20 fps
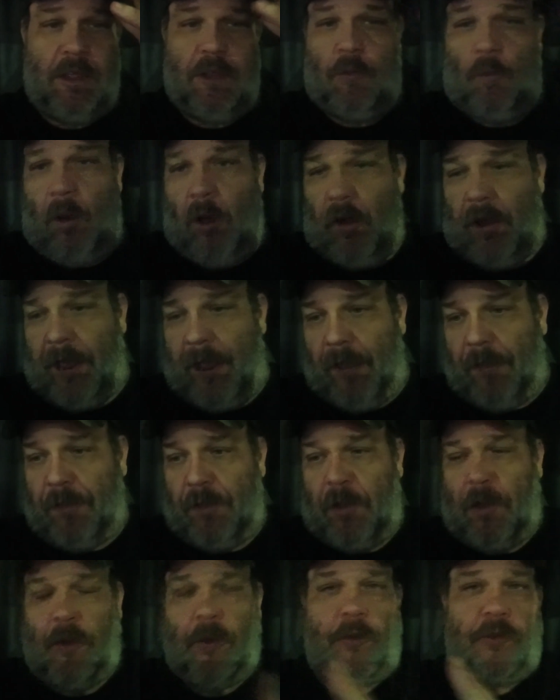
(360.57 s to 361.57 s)
Walk out
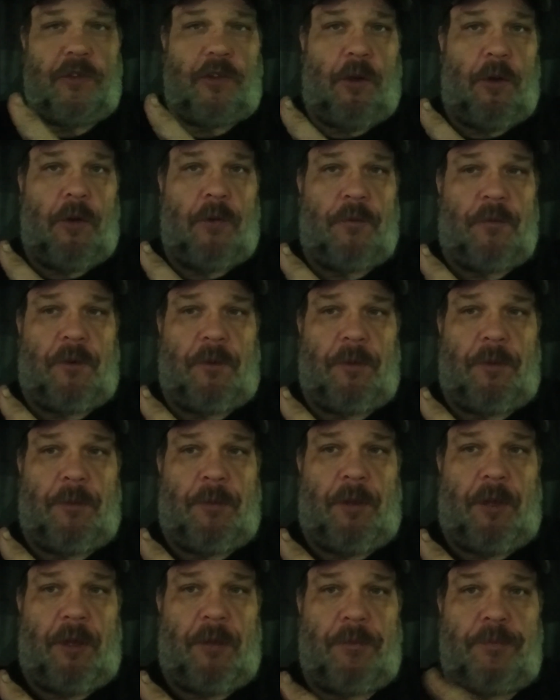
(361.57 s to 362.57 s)
the hose going from the
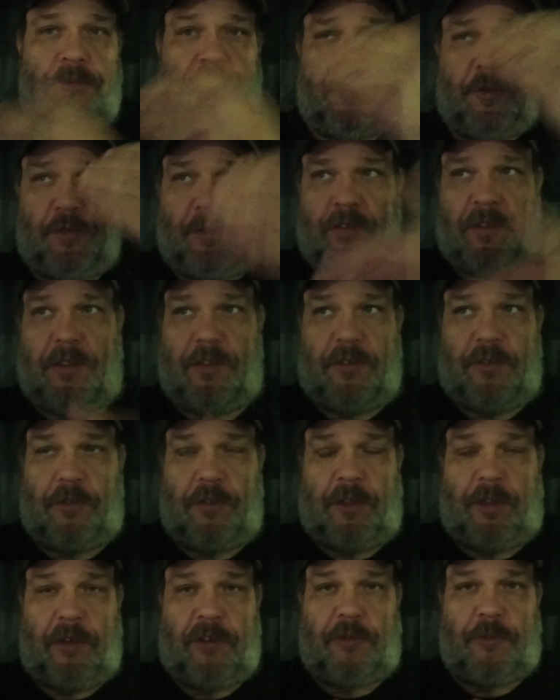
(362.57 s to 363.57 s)
pump to the
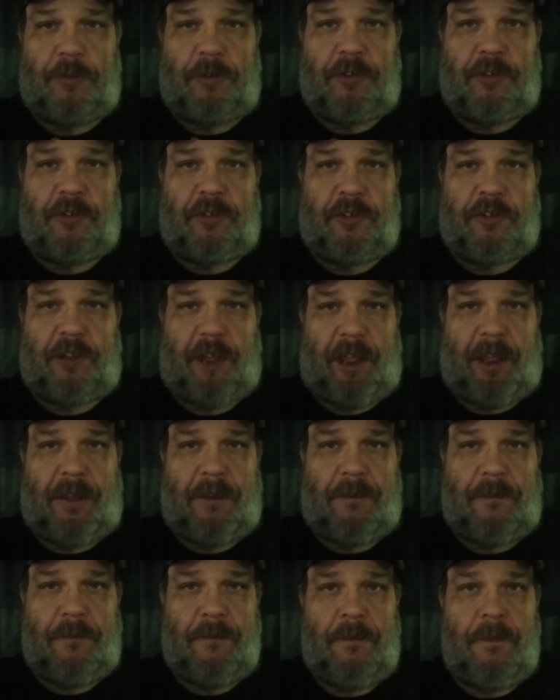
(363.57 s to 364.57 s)
customer's
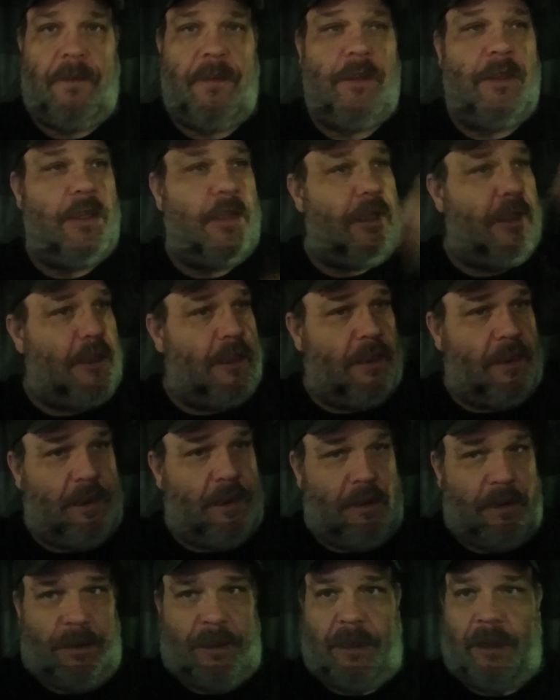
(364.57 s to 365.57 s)
tank.
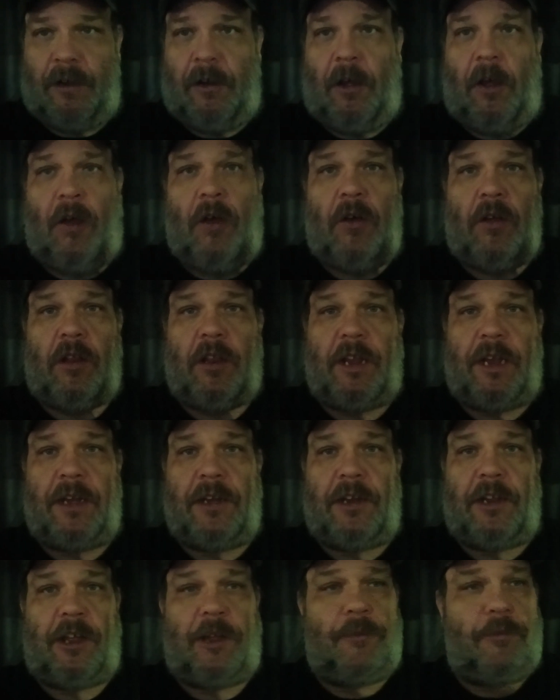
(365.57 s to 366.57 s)
Get it all
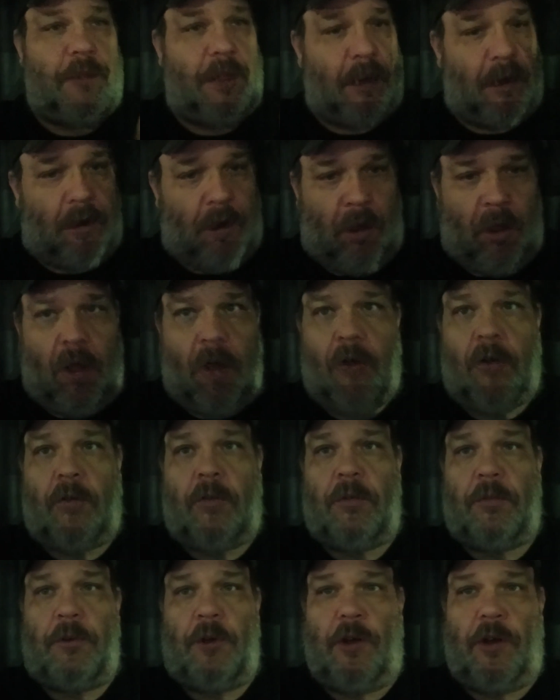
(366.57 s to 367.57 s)
cleaned up. Get it all
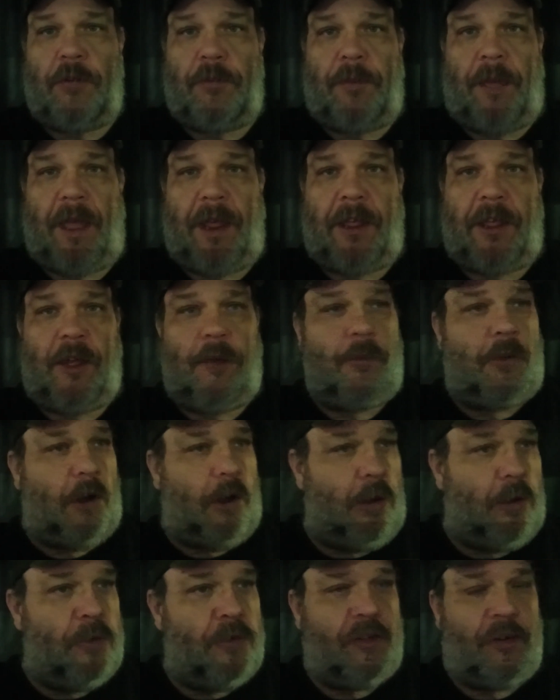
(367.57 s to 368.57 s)
hooked back up.
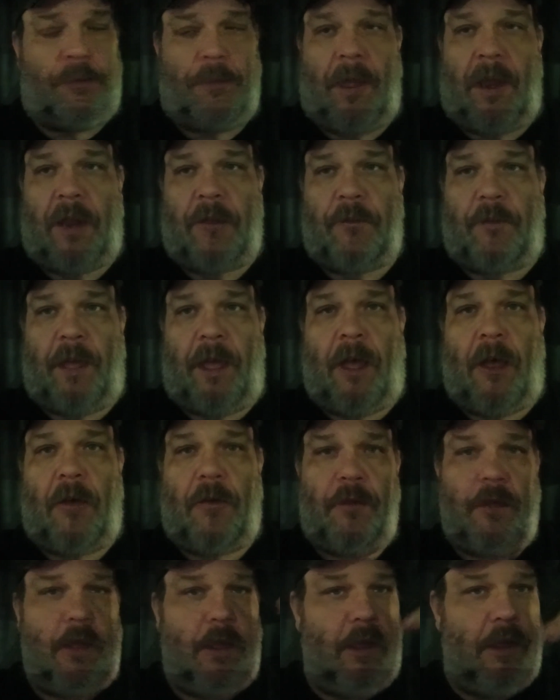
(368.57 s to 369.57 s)
Close your belly
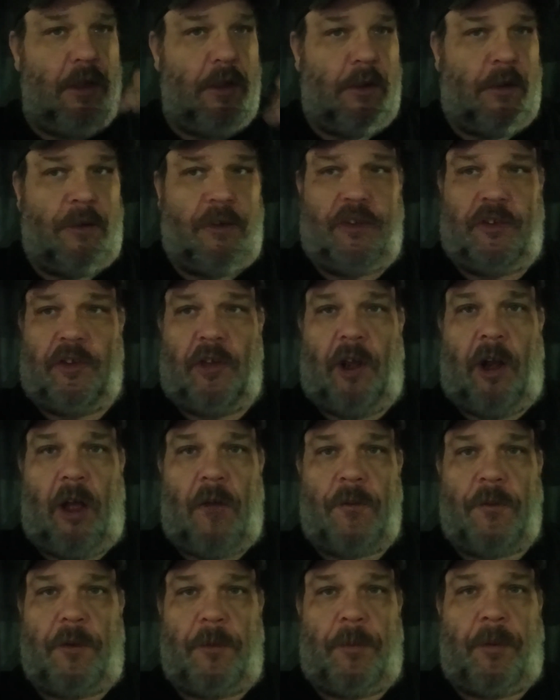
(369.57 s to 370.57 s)
valve. Shut
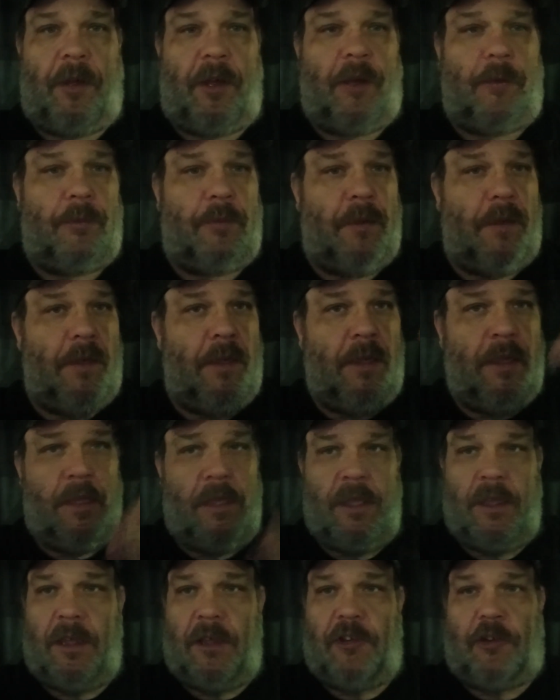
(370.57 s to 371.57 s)
off your pump.
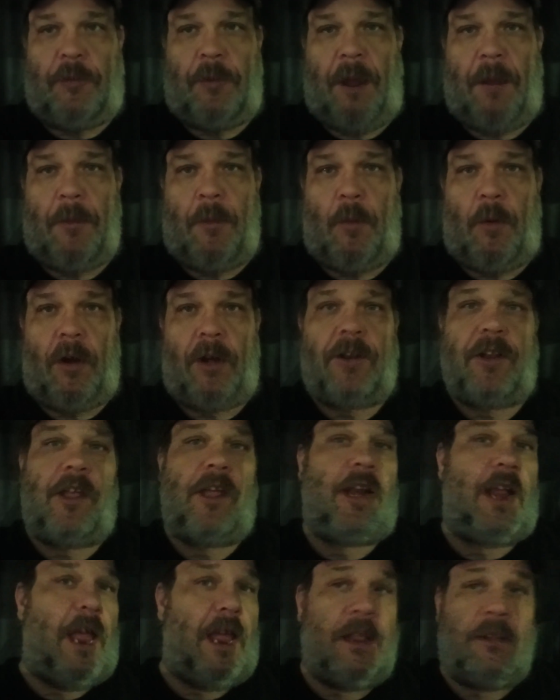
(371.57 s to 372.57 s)
Get your paperwork
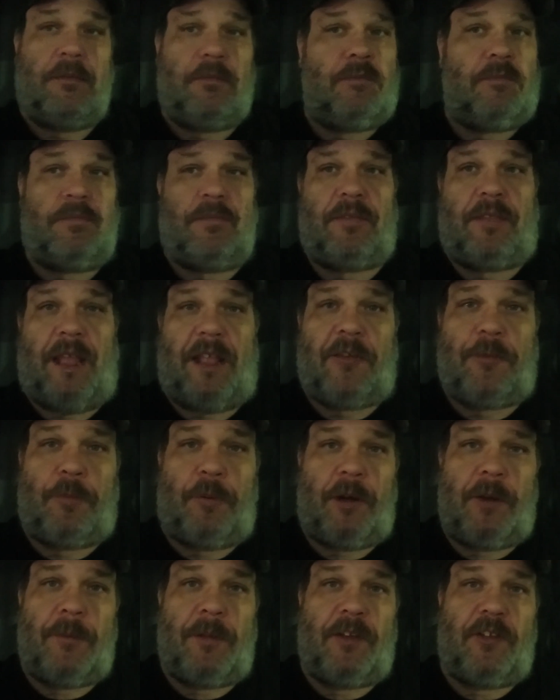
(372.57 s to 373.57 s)
done, and that's
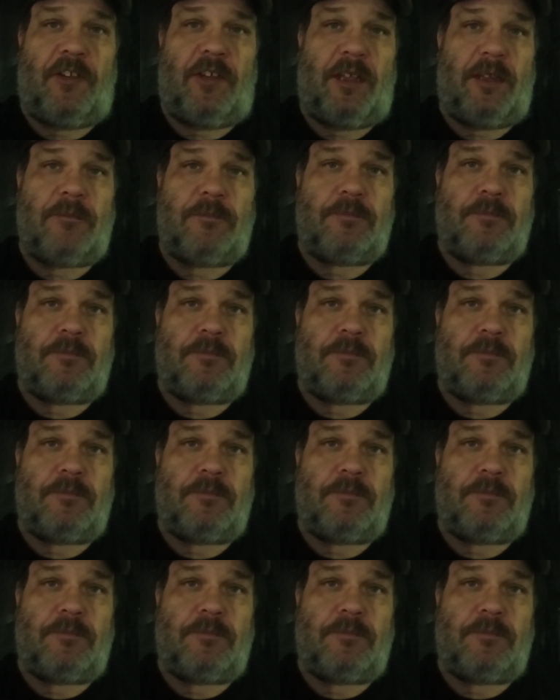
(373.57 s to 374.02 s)
pretty much it.